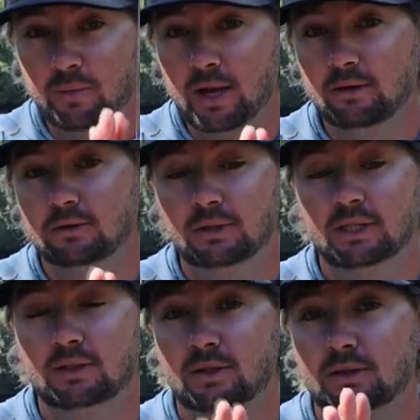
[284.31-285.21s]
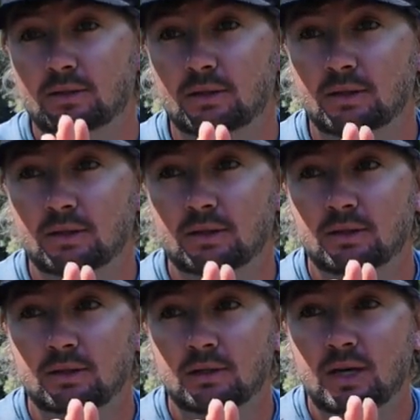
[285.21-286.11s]
pounds on this just
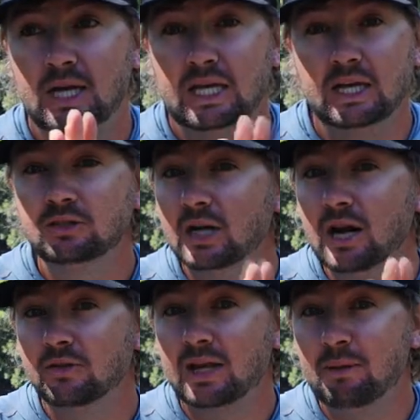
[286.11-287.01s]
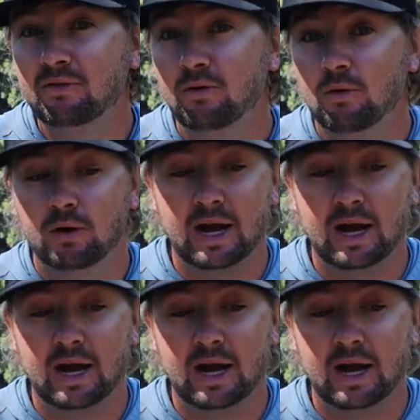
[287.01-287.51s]
yesterday or the day before.